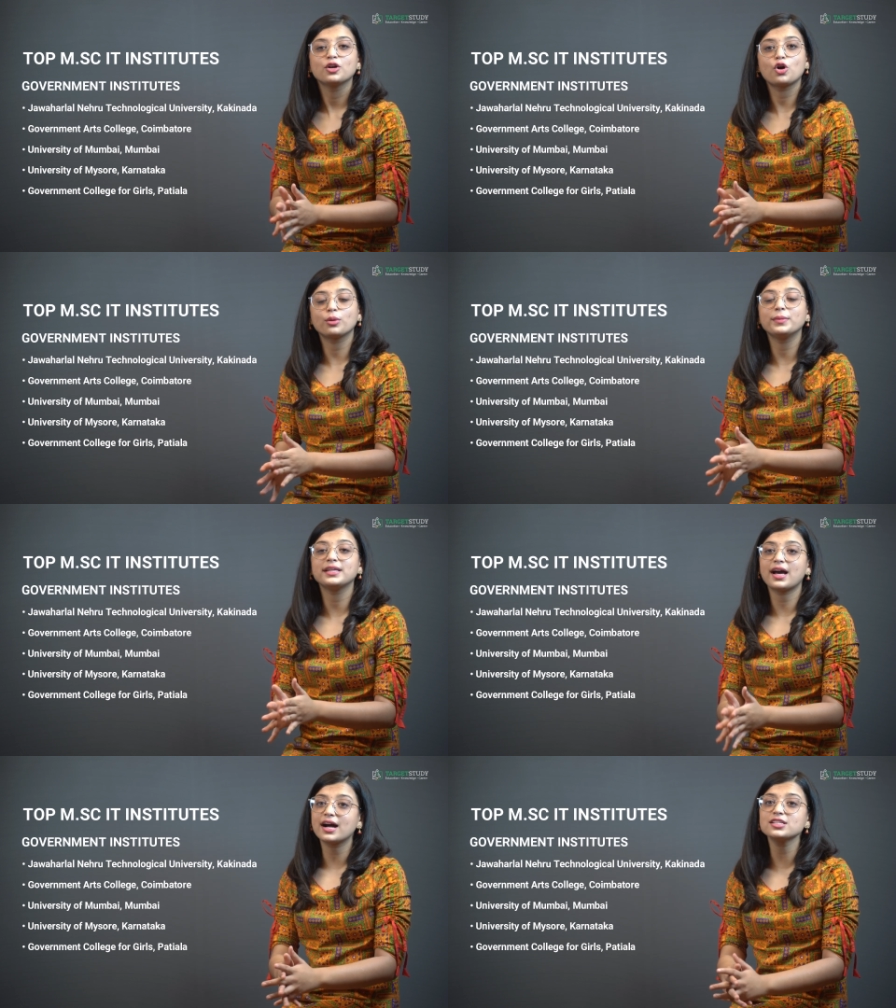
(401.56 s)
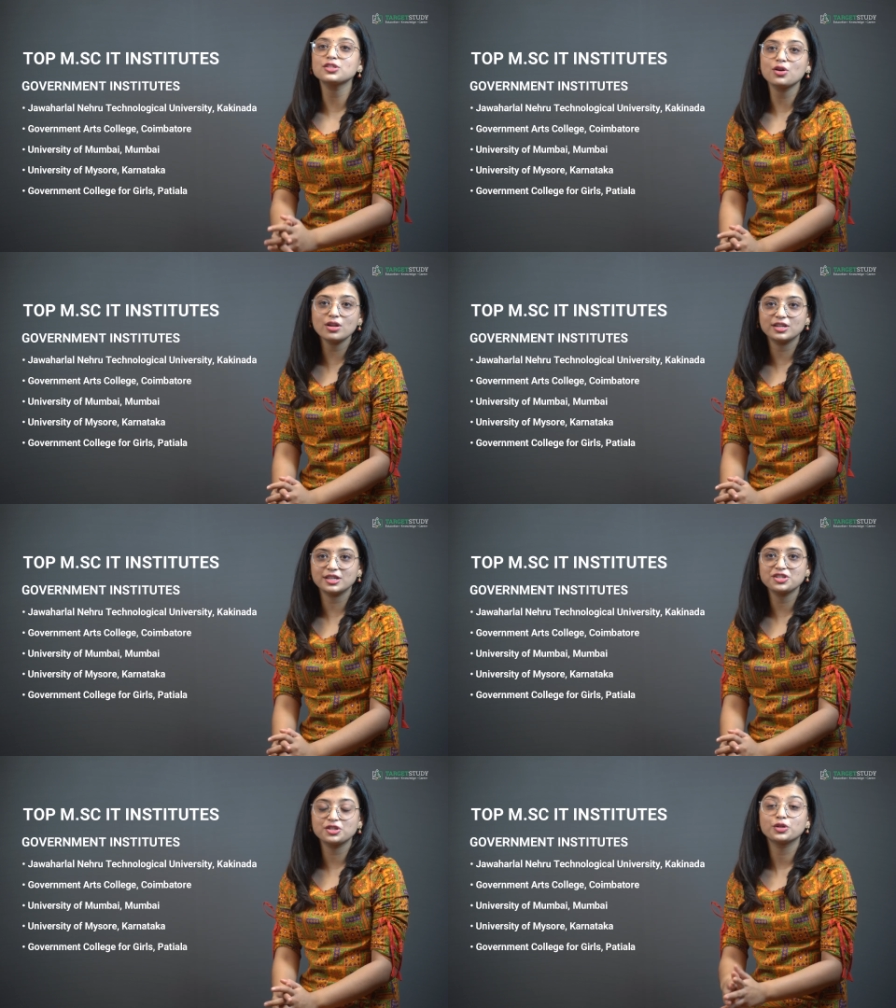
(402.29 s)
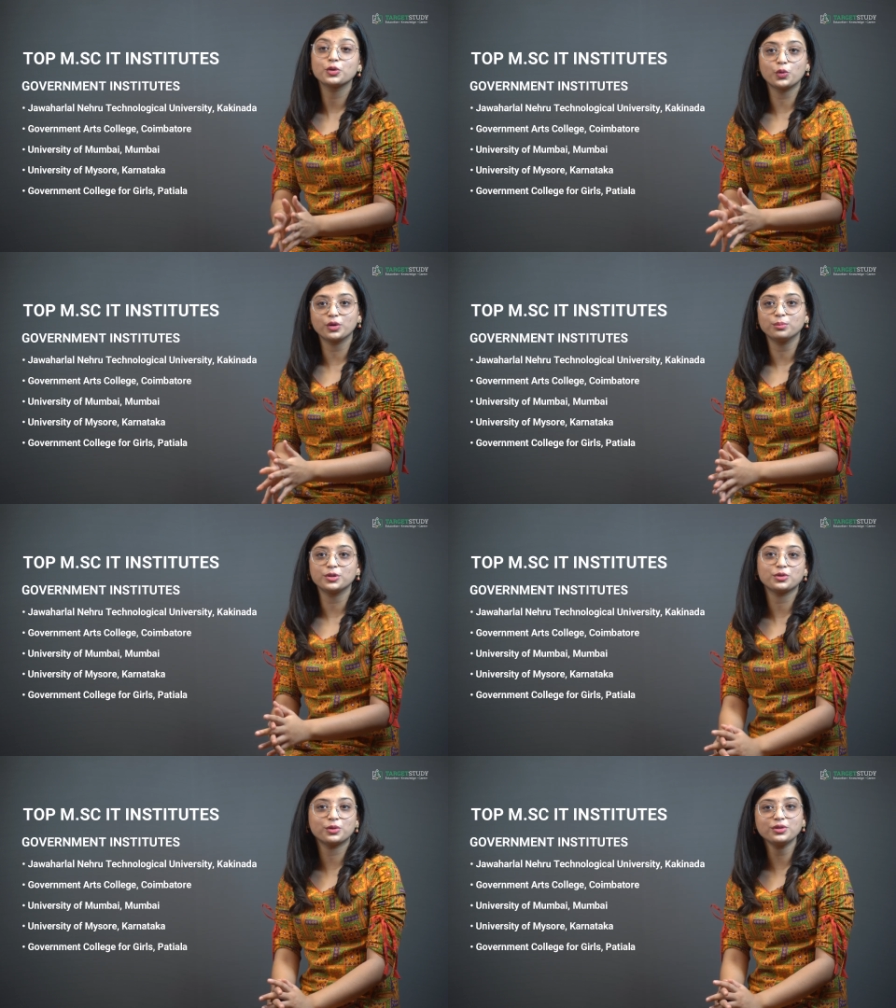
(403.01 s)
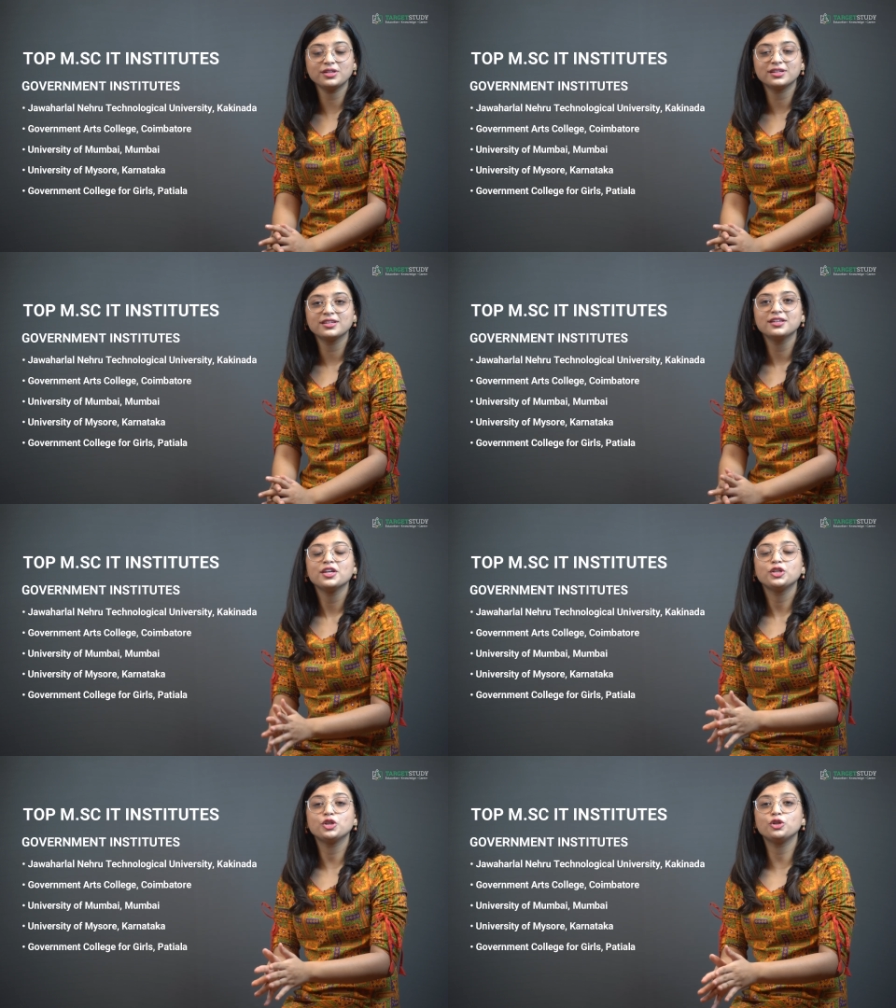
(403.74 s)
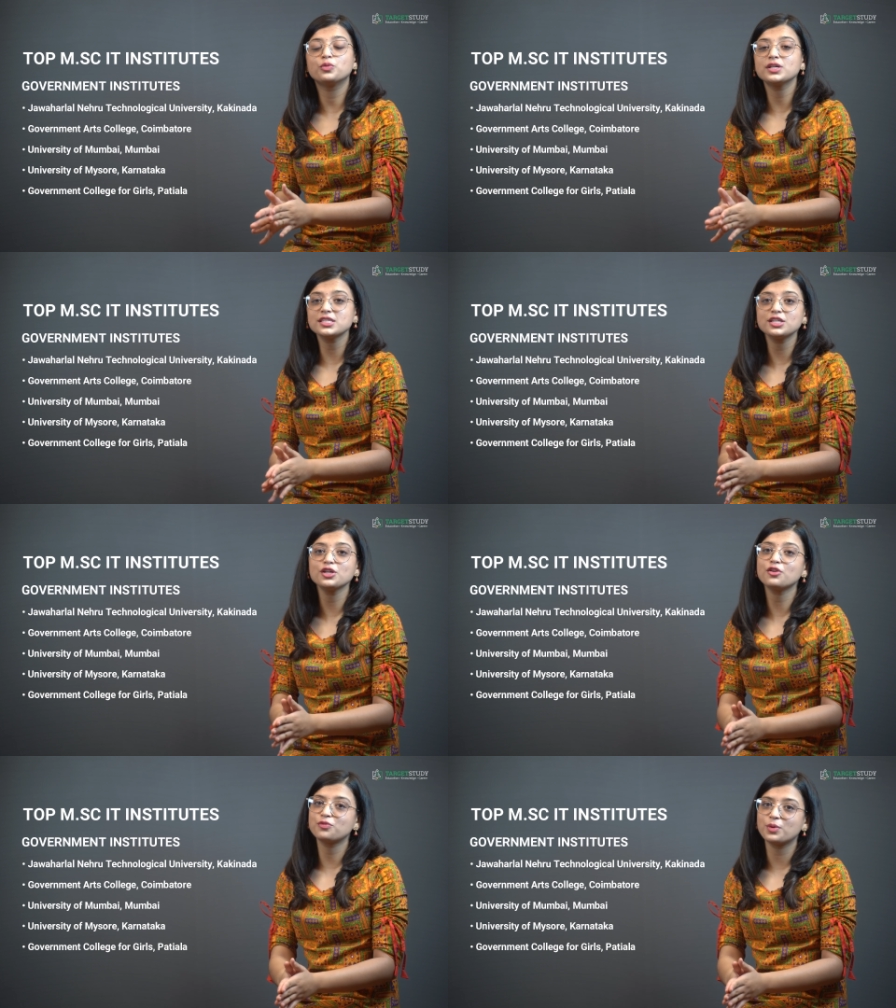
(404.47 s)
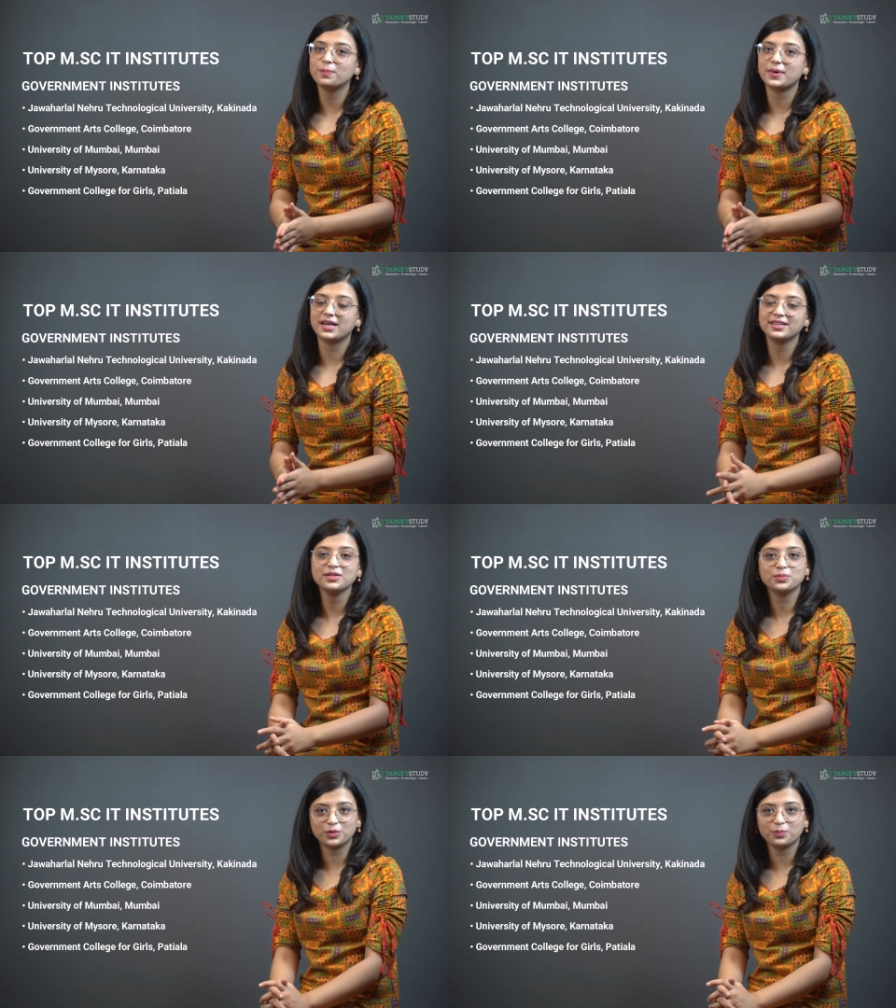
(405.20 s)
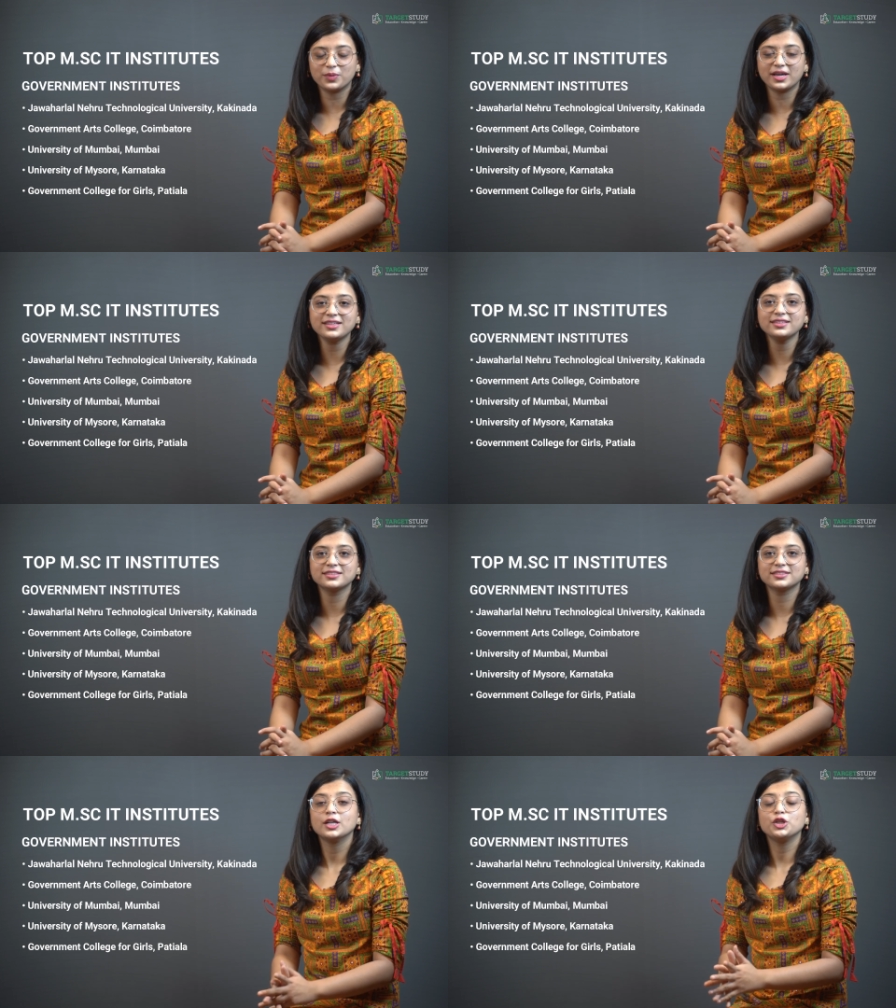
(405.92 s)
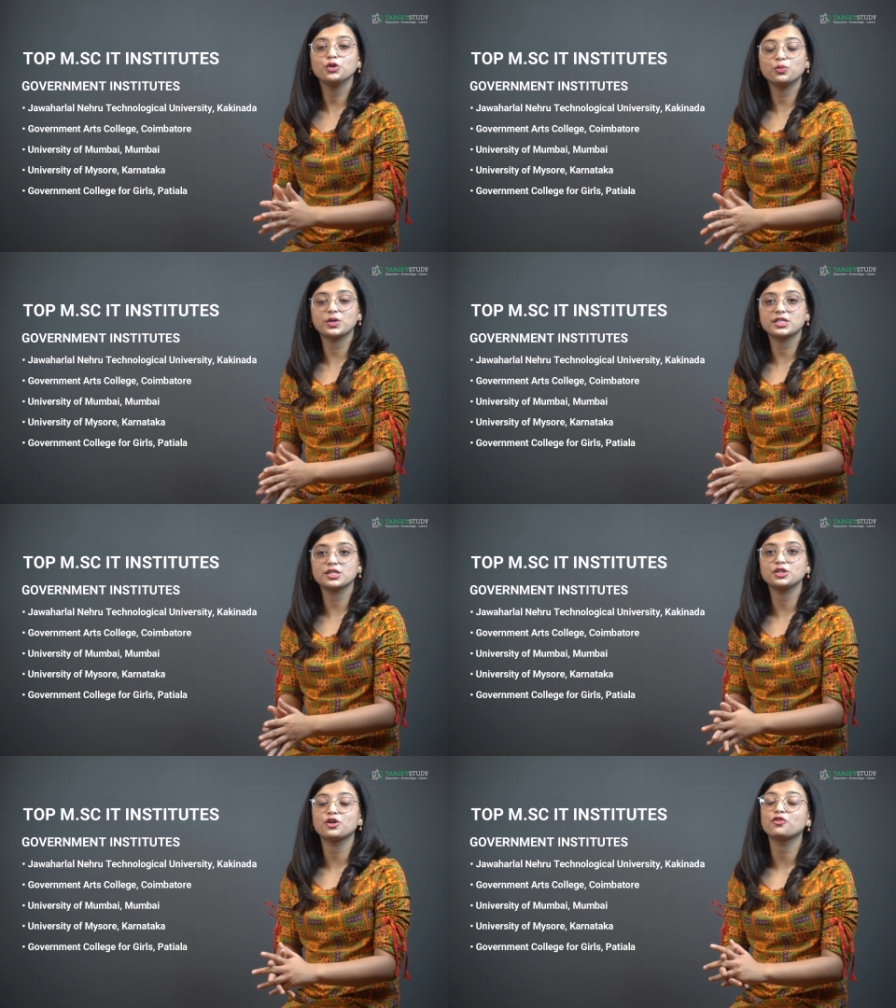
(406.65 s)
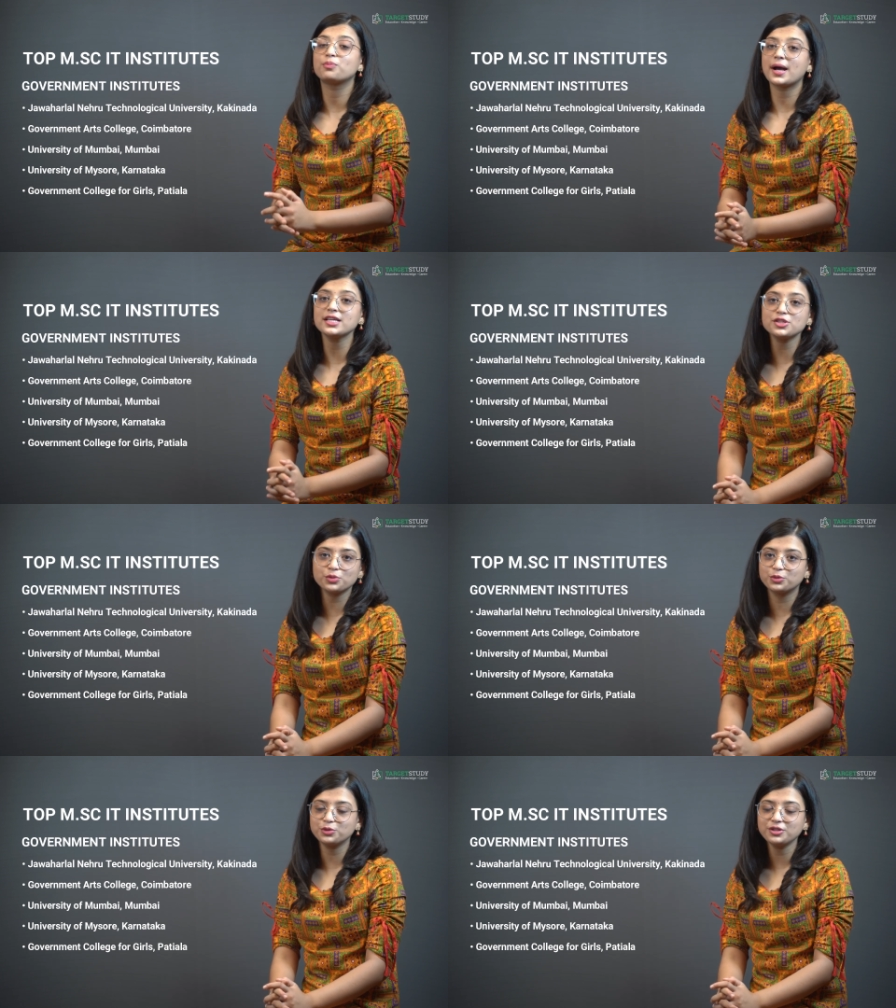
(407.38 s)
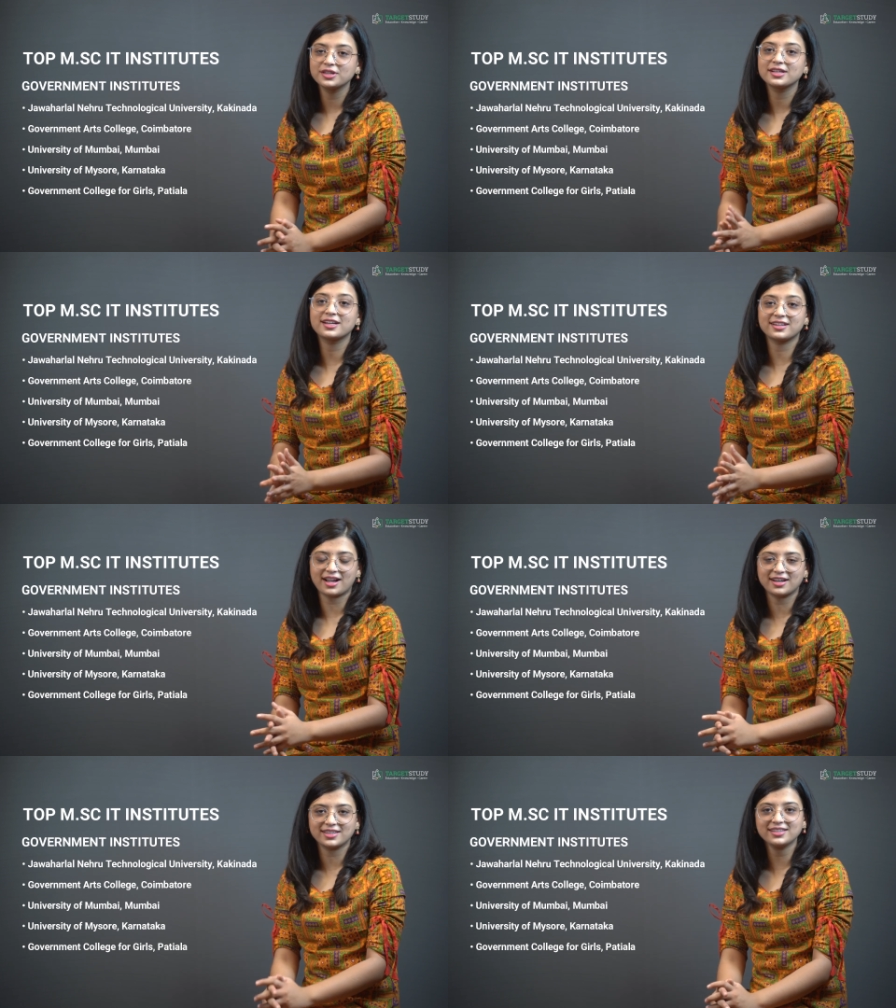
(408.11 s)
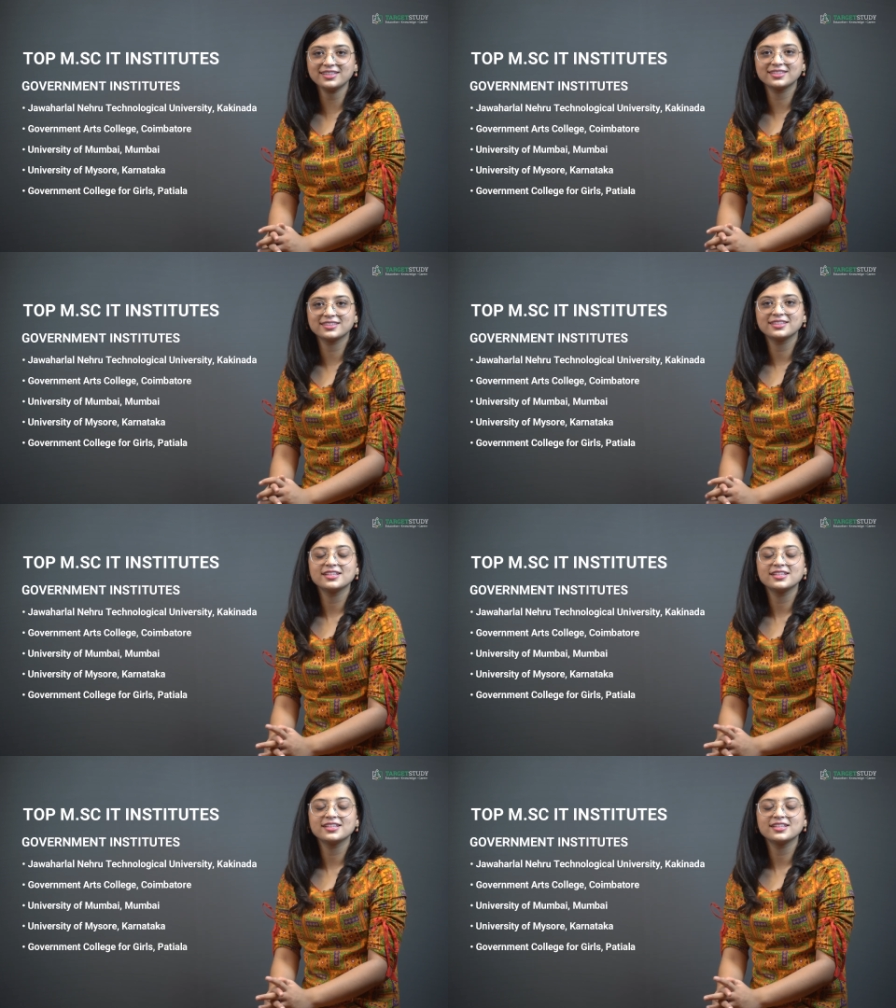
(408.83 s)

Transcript: Government Arts College, Coimbatore, University of Mumbai, Mumbai, University of Mysore, Karnataka,